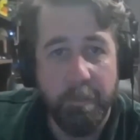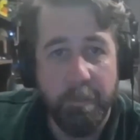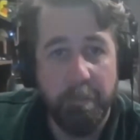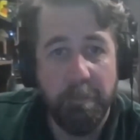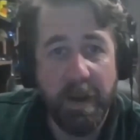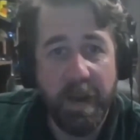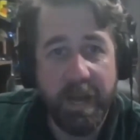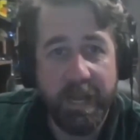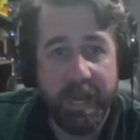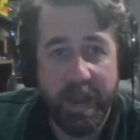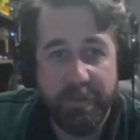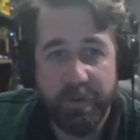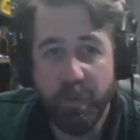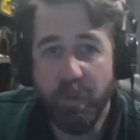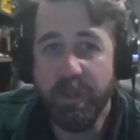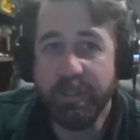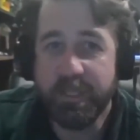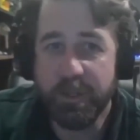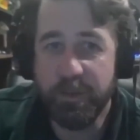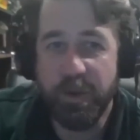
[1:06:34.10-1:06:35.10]
But every
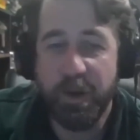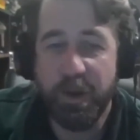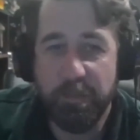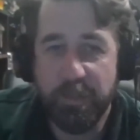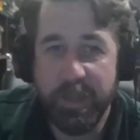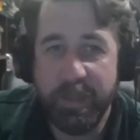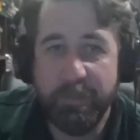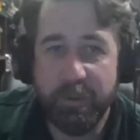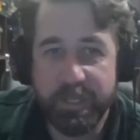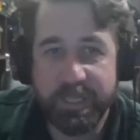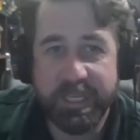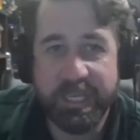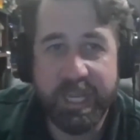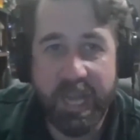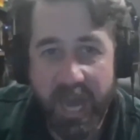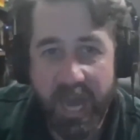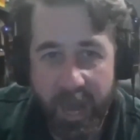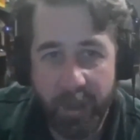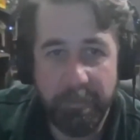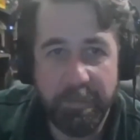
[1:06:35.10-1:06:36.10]
once in a while, people see
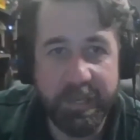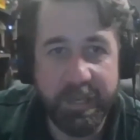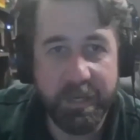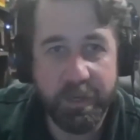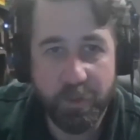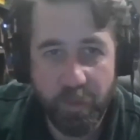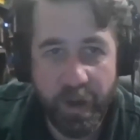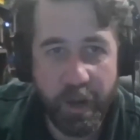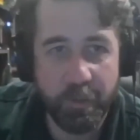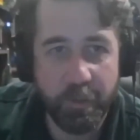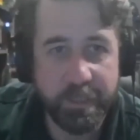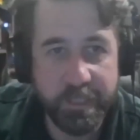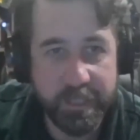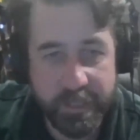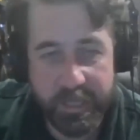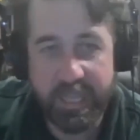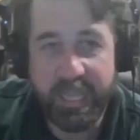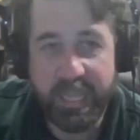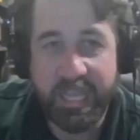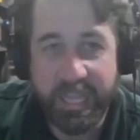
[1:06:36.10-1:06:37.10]
hopping, crouched
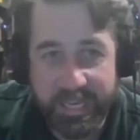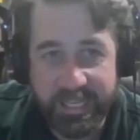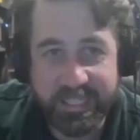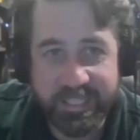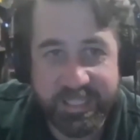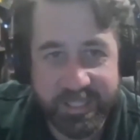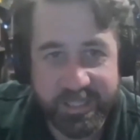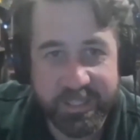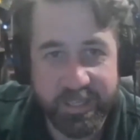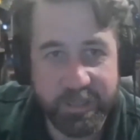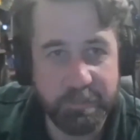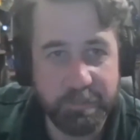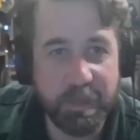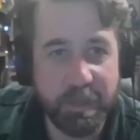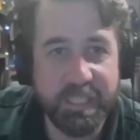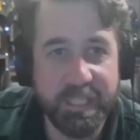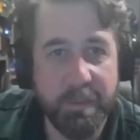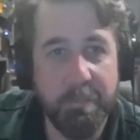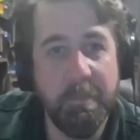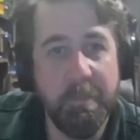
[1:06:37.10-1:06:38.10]
things,
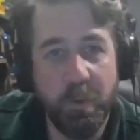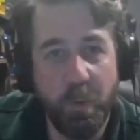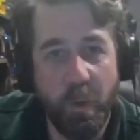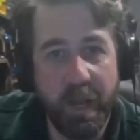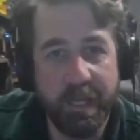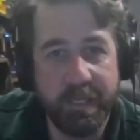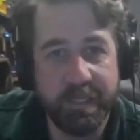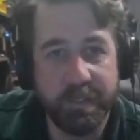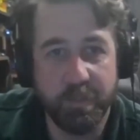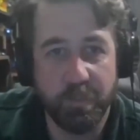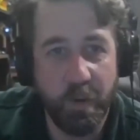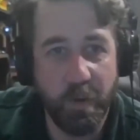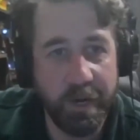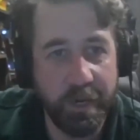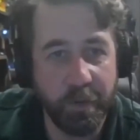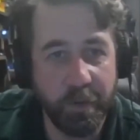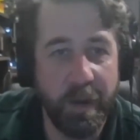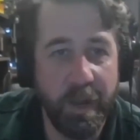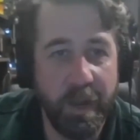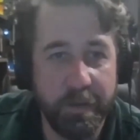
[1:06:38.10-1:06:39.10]
especially in the Midwest,
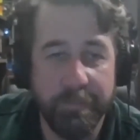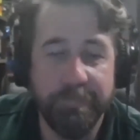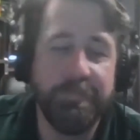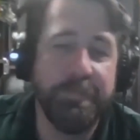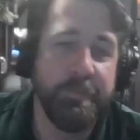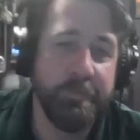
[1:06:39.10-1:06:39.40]
running around.